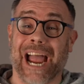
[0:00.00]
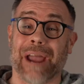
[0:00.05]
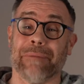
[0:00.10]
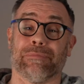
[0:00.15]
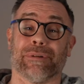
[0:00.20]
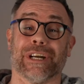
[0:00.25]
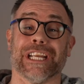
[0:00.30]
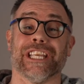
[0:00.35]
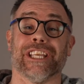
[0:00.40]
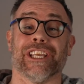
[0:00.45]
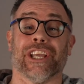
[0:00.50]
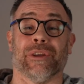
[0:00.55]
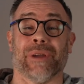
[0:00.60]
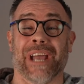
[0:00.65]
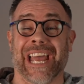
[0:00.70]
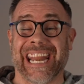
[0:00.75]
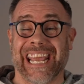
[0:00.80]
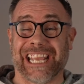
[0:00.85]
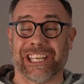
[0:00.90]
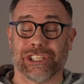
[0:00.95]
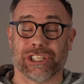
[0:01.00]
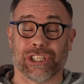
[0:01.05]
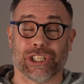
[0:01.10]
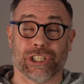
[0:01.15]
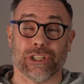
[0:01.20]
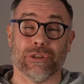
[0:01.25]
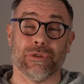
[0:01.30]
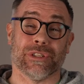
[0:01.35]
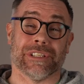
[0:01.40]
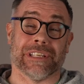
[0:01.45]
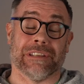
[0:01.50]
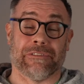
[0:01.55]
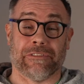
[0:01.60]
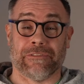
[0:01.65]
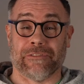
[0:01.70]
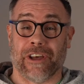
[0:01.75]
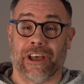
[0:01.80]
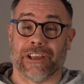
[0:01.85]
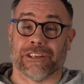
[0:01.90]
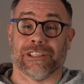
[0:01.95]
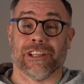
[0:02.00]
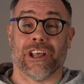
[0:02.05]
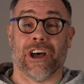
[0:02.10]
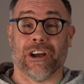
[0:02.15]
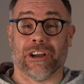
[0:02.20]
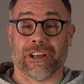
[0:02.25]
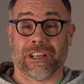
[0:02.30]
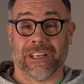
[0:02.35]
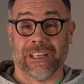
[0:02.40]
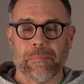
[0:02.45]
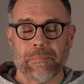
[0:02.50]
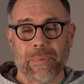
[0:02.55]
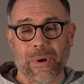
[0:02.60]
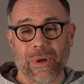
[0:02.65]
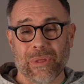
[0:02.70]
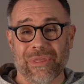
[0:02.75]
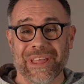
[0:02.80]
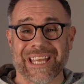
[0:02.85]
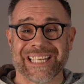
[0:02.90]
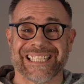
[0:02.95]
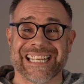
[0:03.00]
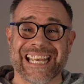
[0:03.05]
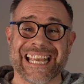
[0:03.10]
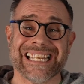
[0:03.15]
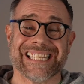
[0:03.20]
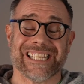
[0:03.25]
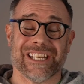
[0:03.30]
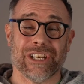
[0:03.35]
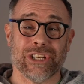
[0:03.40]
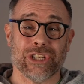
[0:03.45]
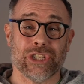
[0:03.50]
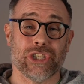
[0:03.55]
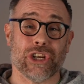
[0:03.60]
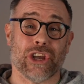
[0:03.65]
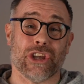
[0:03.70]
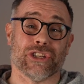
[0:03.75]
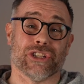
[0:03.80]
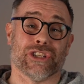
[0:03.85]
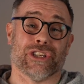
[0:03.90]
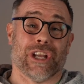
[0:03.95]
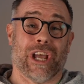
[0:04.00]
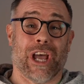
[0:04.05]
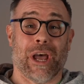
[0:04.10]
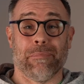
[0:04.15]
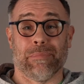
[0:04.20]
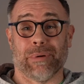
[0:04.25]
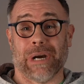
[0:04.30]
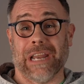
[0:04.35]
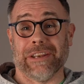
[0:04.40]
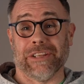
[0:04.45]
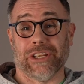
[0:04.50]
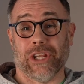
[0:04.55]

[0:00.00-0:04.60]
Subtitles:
I bring you an exclusive first look, but this isn't just a brand